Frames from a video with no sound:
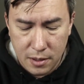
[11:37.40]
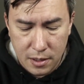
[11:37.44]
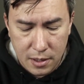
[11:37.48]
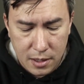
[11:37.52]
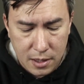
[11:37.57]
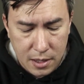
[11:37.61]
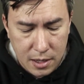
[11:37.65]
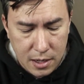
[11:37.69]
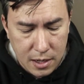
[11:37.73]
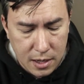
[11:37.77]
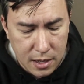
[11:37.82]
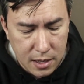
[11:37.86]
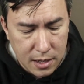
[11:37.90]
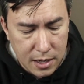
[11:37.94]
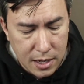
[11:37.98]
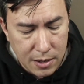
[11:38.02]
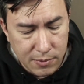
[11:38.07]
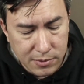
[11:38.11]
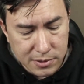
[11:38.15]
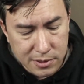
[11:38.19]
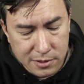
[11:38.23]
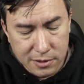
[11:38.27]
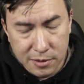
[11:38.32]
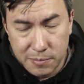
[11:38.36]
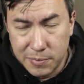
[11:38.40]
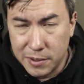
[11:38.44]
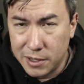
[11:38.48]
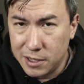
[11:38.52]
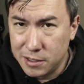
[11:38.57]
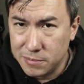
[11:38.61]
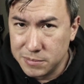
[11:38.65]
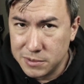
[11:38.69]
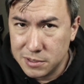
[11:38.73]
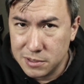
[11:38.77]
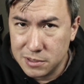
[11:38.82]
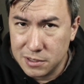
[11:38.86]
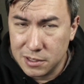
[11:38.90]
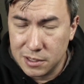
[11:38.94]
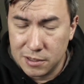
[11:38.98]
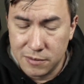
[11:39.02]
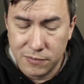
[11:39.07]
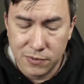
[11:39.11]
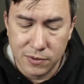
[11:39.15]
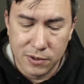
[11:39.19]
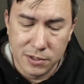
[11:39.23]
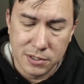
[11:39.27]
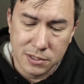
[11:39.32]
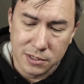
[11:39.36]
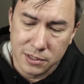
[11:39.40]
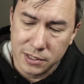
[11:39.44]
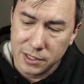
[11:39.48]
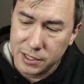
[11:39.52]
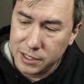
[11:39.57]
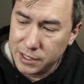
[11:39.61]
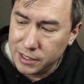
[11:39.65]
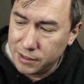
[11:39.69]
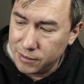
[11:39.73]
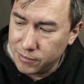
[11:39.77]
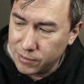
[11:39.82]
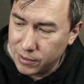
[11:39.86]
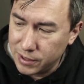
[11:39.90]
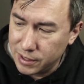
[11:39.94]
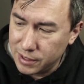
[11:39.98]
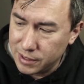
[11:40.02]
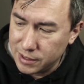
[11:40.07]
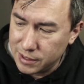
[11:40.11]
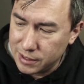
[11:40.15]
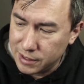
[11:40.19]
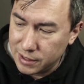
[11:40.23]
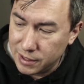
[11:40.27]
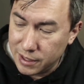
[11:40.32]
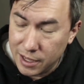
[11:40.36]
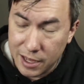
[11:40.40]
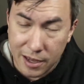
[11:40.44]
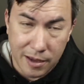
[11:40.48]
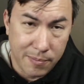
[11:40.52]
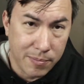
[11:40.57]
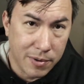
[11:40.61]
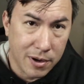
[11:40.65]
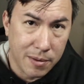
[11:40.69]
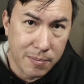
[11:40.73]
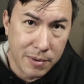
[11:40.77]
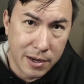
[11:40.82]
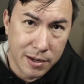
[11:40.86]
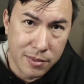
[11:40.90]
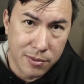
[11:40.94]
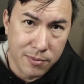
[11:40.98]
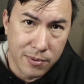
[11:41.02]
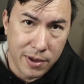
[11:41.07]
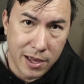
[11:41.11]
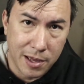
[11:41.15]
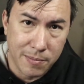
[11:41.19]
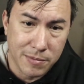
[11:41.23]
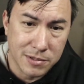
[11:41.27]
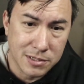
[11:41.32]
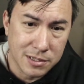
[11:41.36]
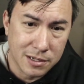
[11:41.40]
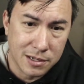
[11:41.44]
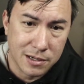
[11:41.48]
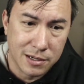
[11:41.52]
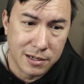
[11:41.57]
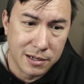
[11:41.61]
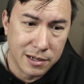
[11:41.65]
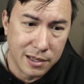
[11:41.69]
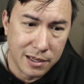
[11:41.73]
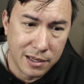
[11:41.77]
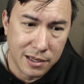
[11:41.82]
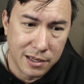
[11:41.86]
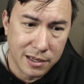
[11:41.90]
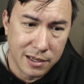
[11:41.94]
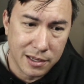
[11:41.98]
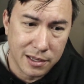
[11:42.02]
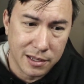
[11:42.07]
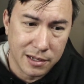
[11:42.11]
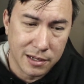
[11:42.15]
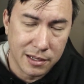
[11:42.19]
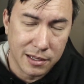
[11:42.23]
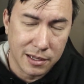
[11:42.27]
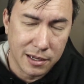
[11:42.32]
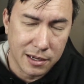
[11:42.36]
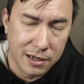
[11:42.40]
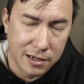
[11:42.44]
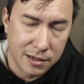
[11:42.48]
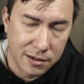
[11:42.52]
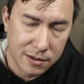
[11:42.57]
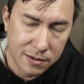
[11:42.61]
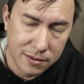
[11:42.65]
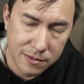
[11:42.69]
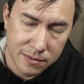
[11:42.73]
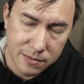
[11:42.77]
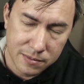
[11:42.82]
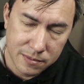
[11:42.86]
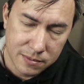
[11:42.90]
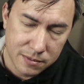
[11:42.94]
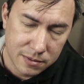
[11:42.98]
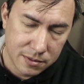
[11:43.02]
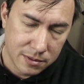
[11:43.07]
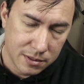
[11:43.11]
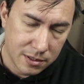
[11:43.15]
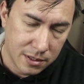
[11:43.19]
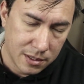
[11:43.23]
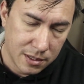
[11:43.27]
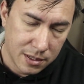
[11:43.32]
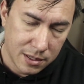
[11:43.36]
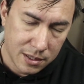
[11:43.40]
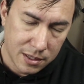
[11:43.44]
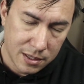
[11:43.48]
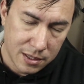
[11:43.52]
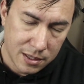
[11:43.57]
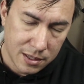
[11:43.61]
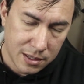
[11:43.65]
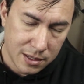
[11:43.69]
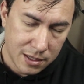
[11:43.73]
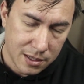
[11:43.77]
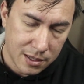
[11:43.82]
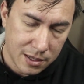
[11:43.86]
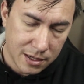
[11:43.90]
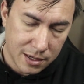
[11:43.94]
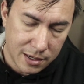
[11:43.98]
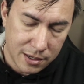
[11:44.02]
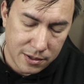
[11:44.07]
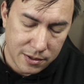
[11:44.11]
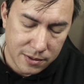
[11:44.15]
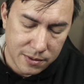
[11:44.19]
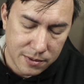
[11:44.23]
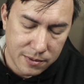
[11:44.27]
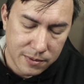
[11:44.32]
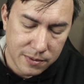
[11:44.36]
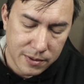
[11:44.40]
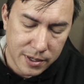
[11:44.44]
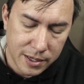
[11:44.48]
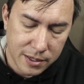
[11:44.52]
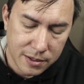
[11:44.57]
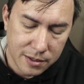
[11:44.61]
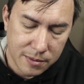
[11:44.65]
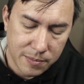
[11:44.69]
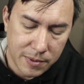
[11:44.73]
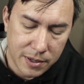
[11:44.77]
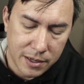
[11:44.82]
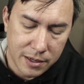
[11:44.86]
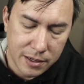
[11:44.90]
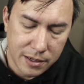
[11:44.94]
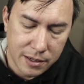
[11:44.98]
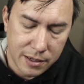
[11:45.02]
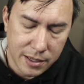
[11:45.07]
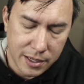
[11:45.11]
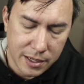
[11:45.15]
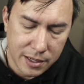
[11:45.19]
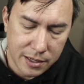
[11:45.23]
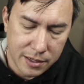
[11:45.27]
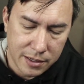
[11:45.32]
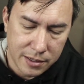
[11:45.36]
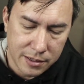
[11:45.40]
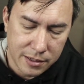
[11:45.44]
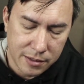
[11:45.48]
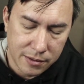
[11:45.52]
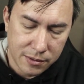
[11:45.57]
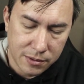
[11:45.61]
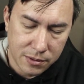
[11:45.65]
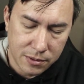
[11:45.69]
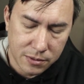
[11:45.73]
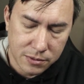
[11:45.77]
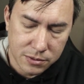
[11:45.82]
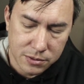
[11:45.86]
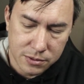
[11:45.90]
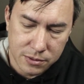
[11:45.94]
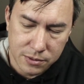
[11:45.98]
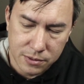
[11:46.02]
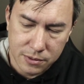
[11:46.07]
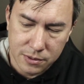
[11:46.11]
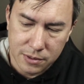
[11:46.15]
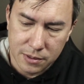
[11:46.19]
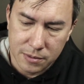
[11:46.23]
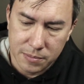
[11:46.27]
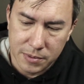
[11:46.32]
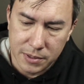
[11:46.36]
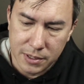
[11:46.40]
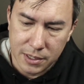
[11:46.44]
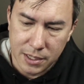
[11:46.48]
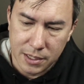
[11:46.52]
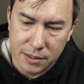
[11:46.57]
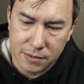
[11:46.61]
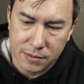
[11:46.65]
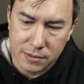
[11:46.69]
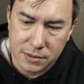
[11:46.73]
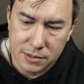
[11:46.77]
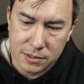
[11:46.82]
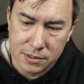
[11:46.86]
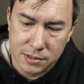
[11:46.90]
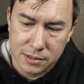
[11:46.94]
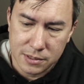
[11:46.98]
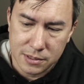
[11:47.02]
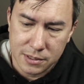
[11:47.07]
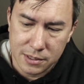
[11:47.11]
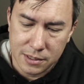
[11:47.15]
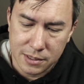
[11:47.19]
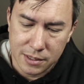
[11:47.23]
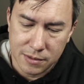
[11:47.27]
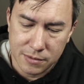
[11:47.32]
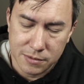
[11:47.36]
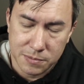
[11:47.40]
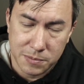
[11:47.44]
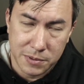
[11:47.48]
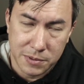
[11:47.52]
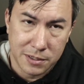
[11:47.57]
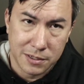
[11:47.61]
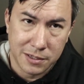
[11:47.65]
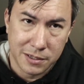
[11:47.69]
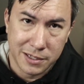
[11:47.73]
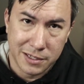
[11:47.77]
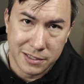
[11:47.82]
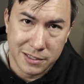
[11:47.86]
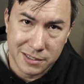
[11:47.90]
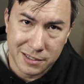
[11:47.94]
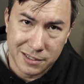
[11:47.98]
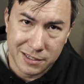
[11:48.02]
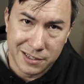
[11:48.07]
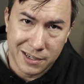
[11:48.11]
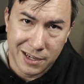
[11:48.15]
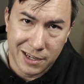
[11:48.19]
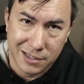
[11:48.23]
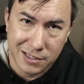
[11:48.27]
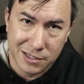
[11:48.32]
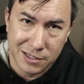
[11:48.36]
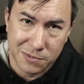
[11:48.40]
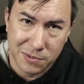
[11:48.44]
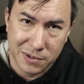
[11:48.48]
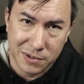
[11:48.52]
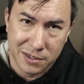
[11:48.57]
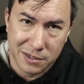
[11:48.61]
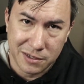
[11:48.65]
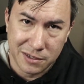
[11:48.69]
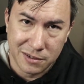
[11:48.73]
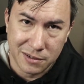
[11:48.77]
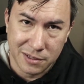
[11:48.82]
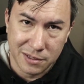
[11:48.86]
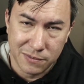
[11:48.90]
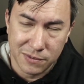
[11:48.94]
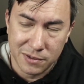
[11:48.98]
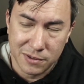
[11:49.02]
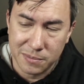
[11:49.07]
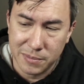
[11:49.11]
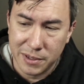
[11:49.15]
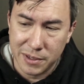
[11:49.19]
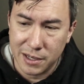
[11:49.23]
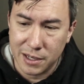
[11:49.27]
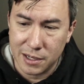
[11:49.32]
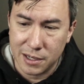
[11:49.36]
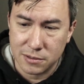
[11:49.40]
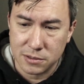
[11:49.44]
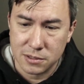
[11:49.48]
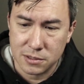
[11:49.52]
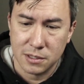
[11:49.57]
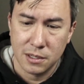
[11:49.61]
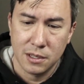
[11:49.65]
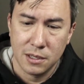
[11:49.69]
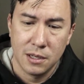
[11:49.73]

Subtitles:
I was a little bummed, unfortunately, when I bought mine through Amazon, and yeah, I know, I could have bought it at a local store, but I was being lazy. I just wanted it delivered to my house.